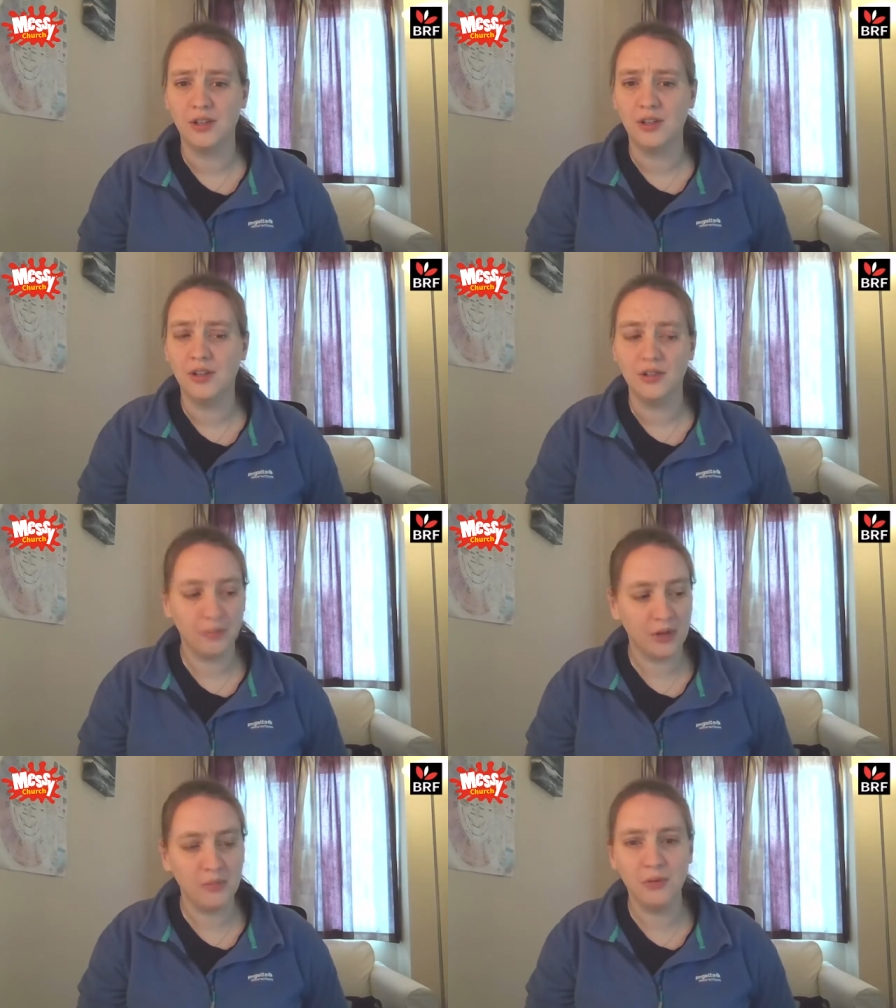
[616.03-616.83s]
The
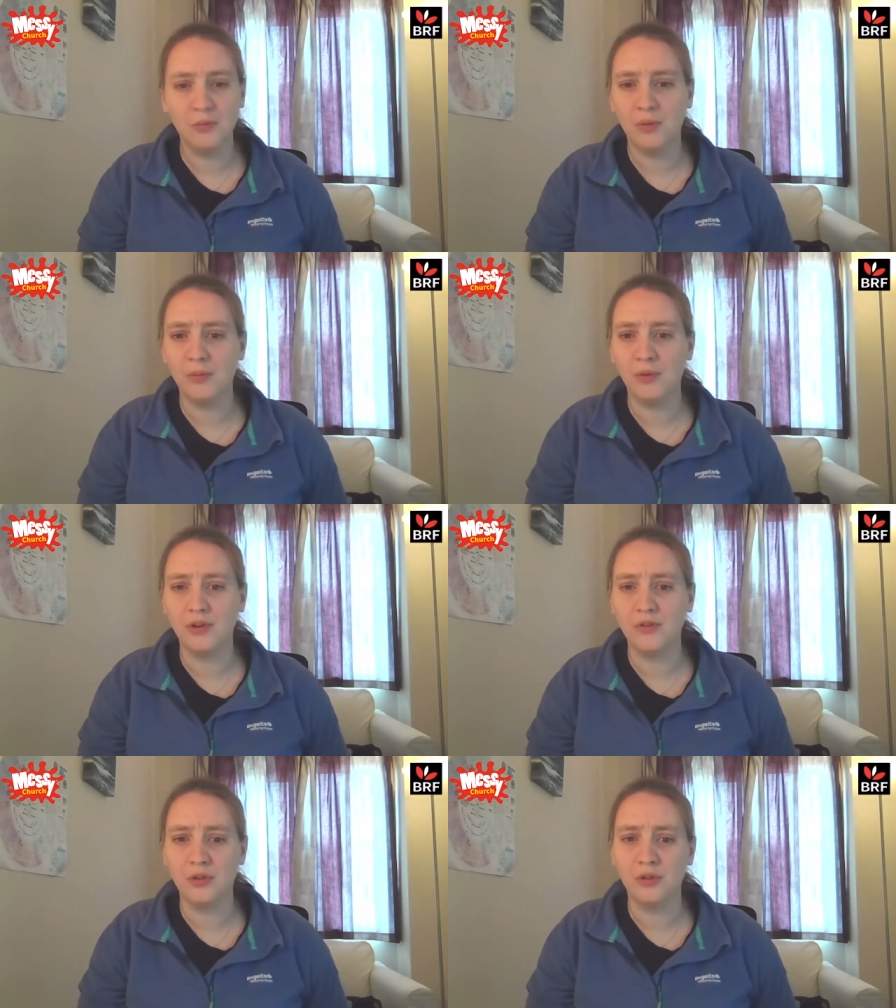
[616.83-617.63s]
moment when one
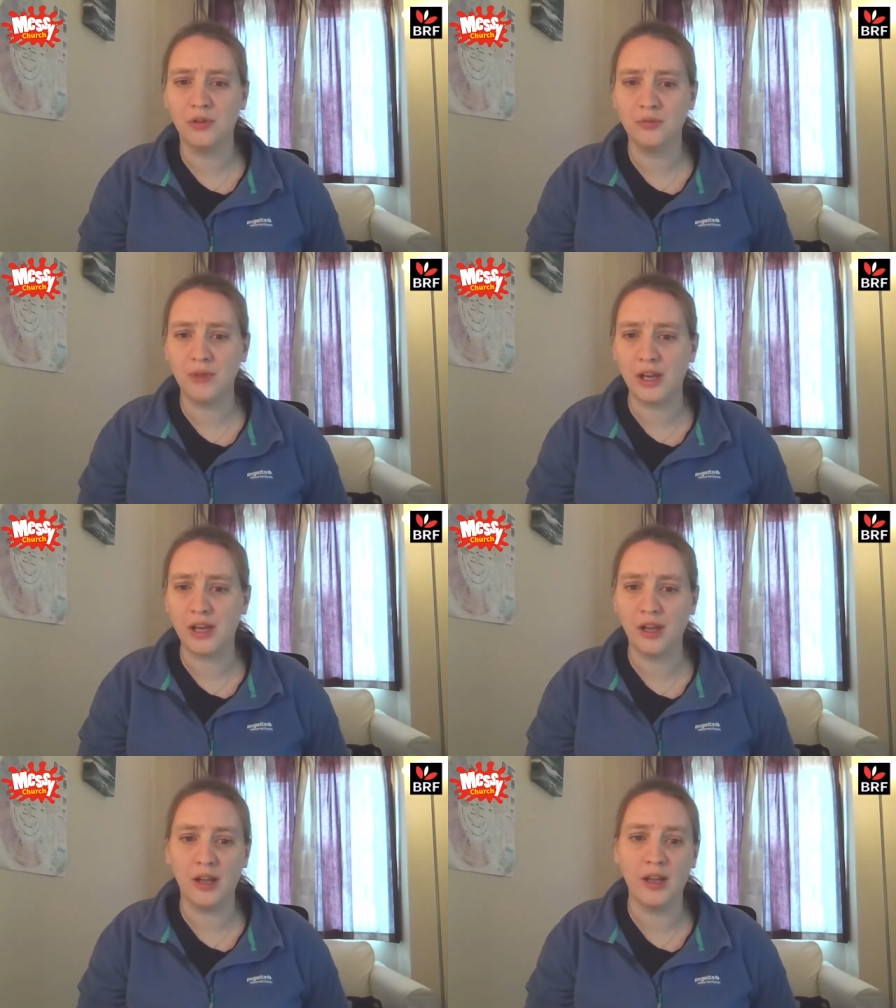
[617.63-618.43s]
of your
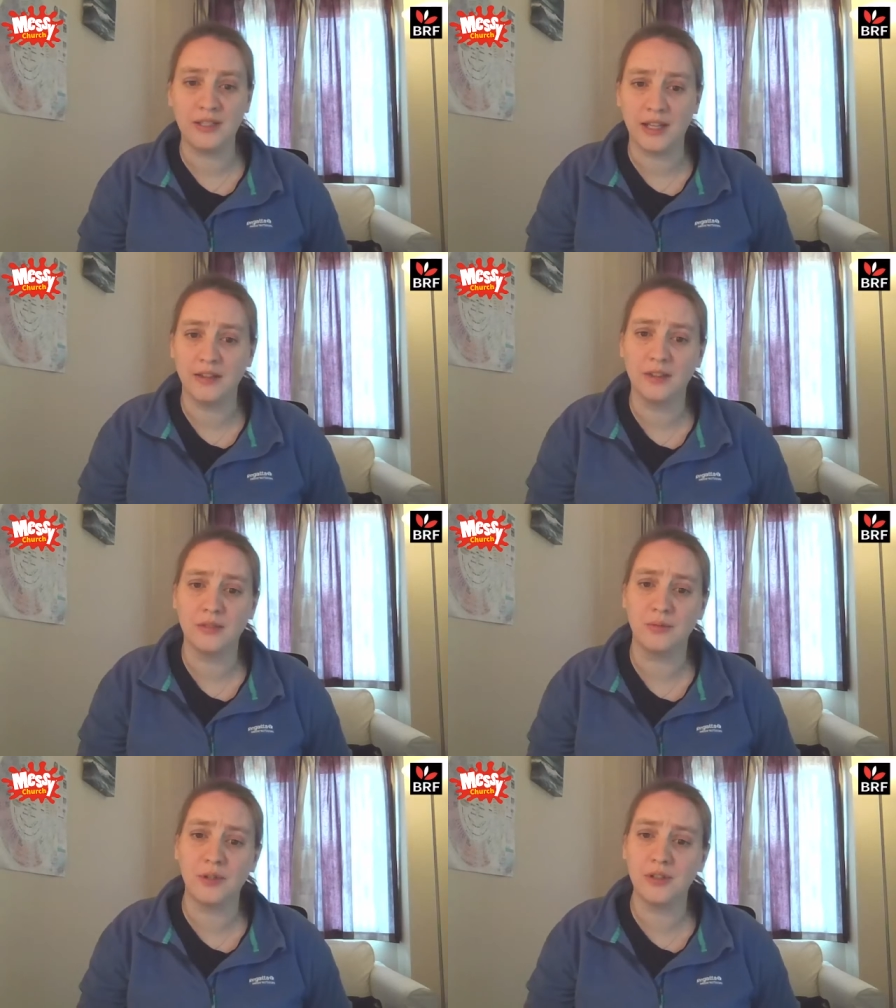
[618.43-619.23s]
regular
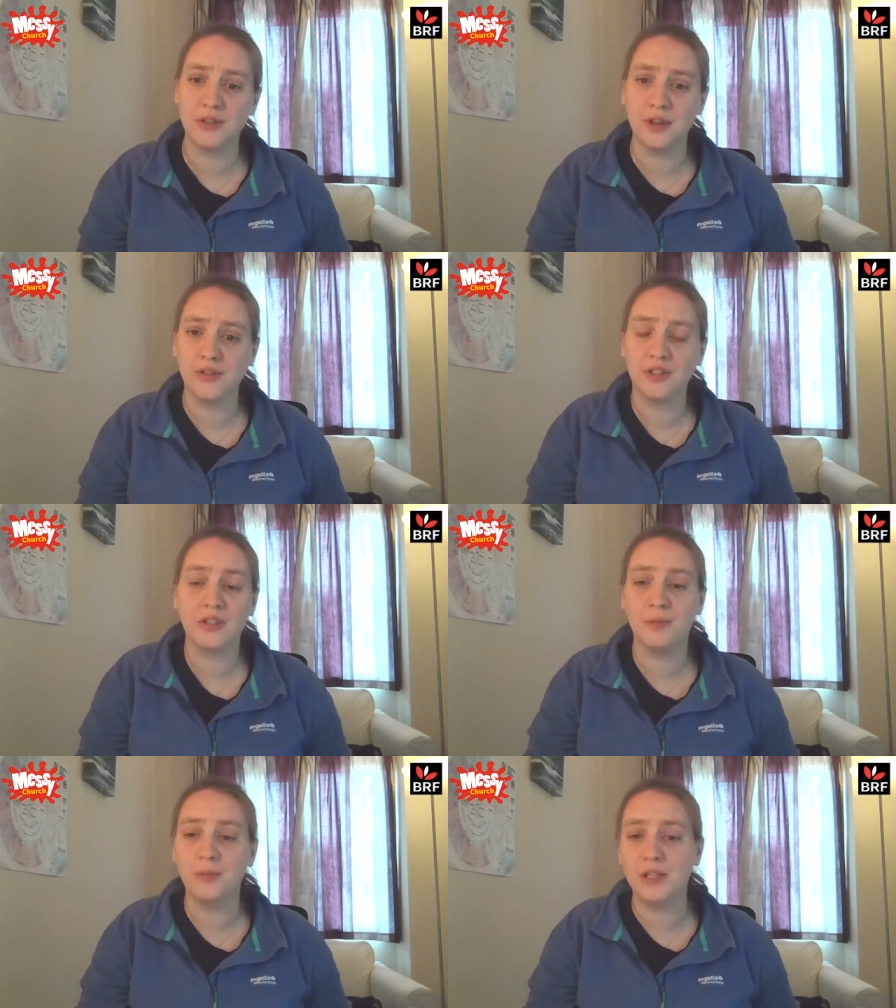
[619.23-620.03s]
attenders wanders over to
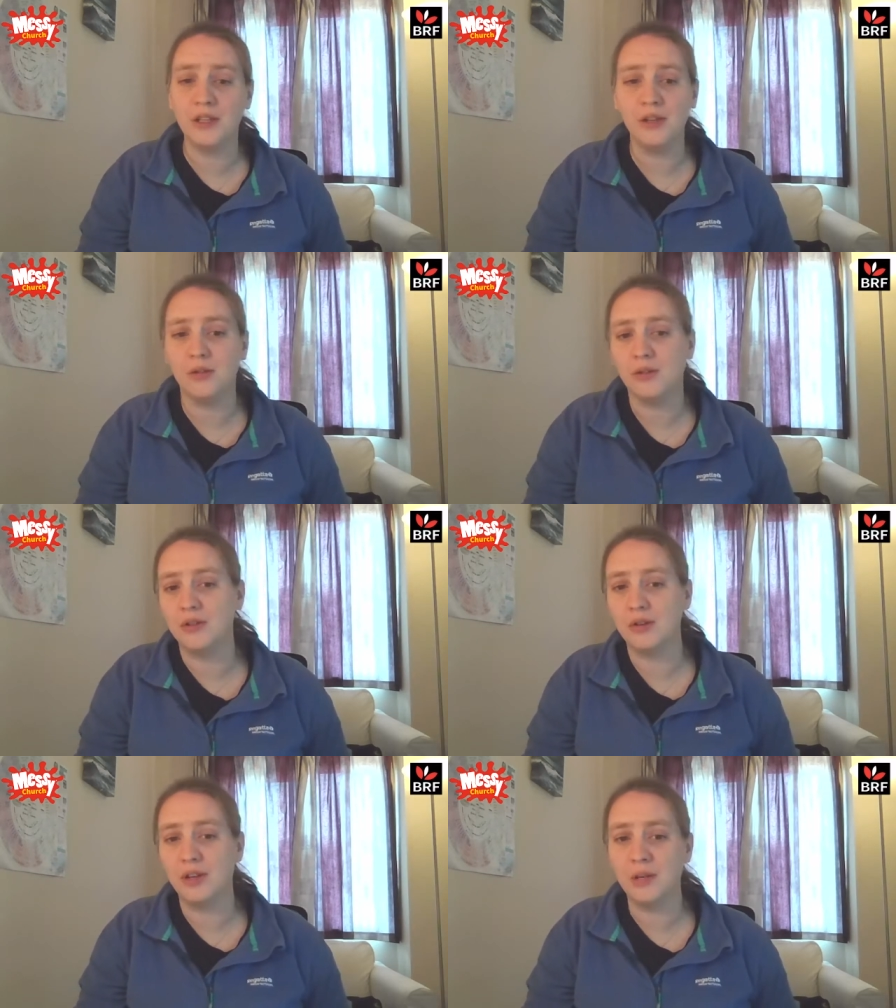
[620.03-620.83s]
somebody new
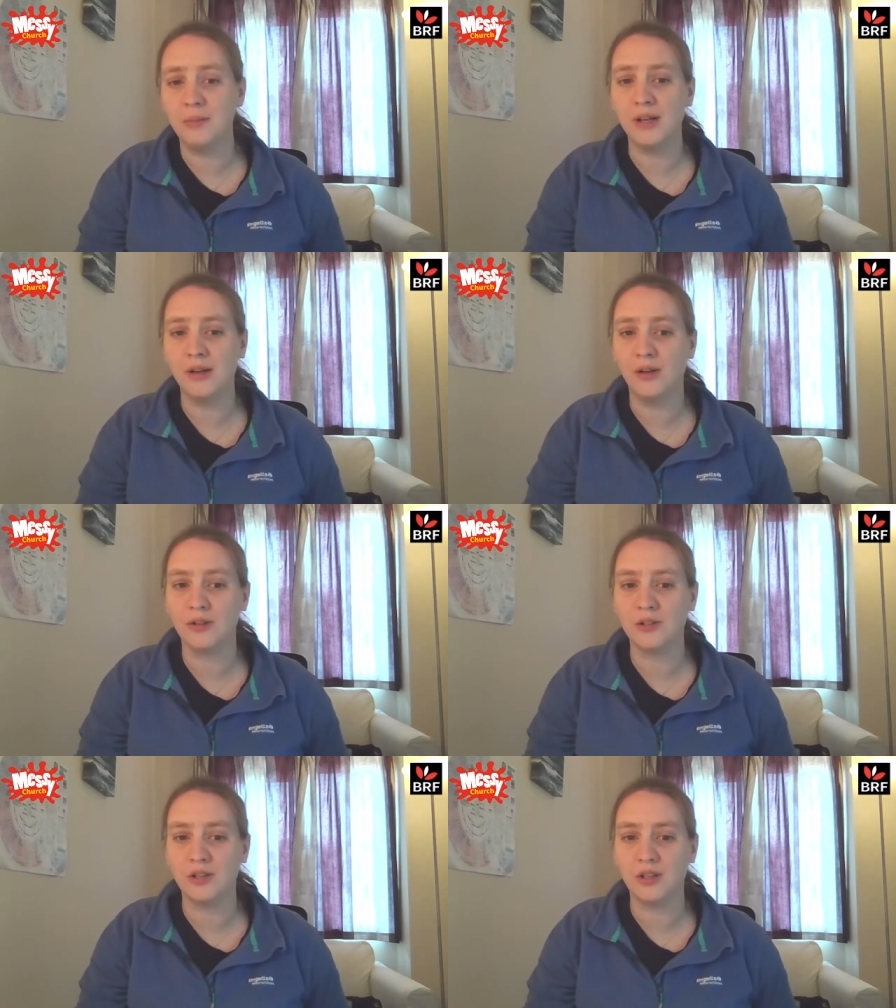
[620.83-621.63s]
who's looking a bit
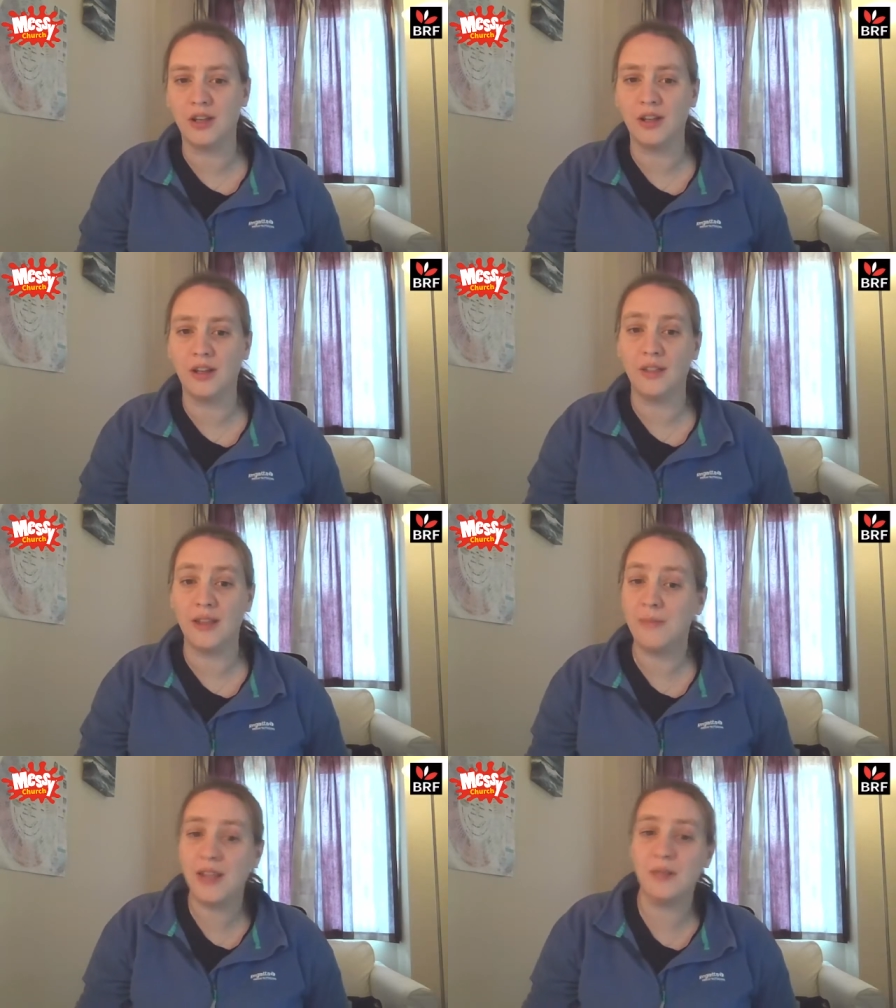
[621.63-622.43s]
lost and they
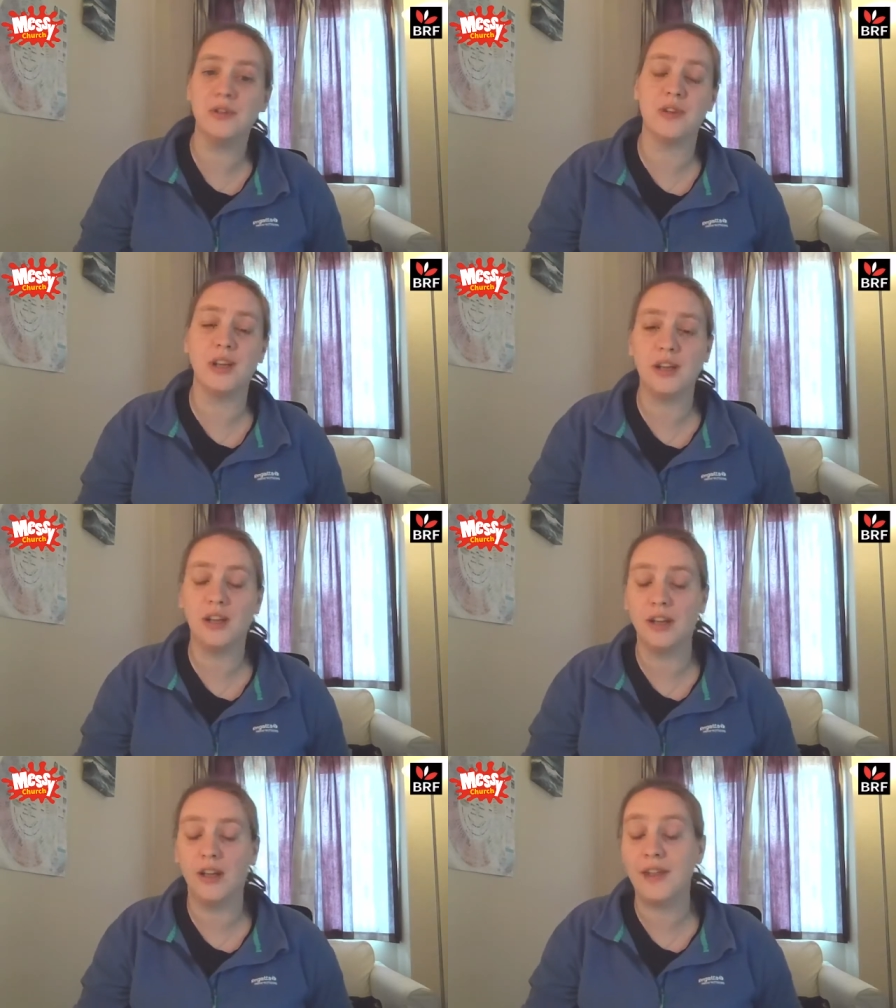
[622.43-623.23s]
make them a drink
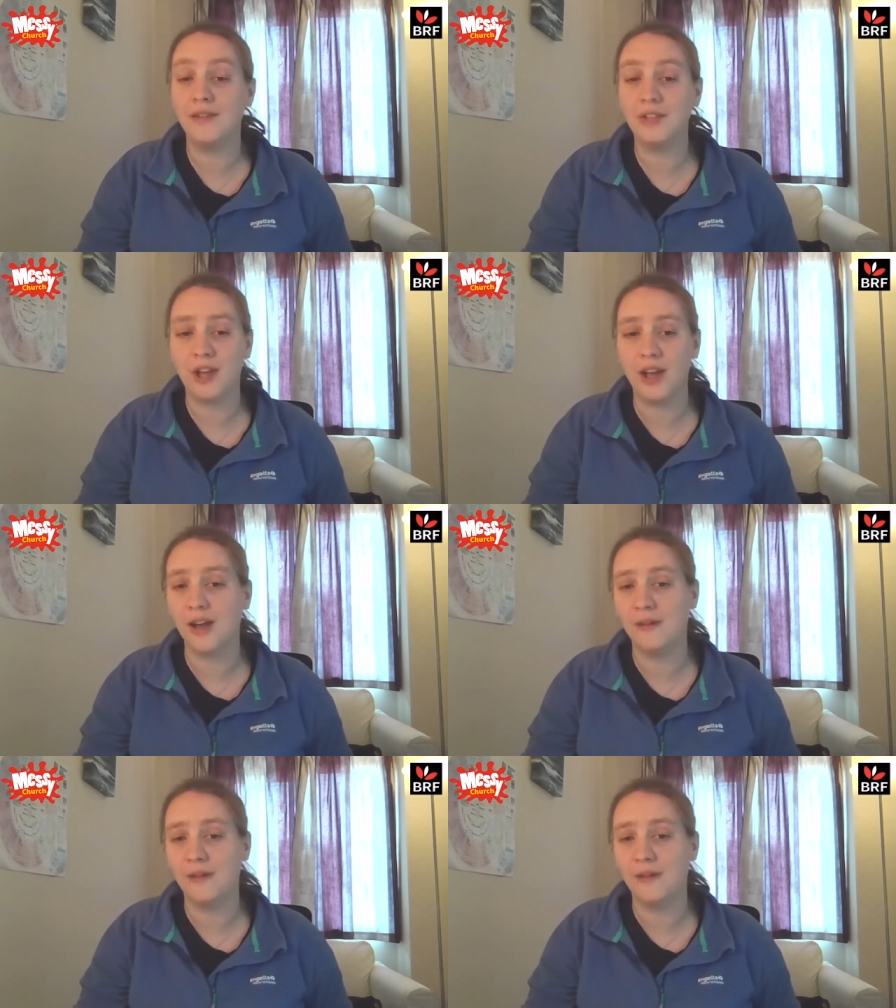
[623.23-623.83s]
and they have a chat.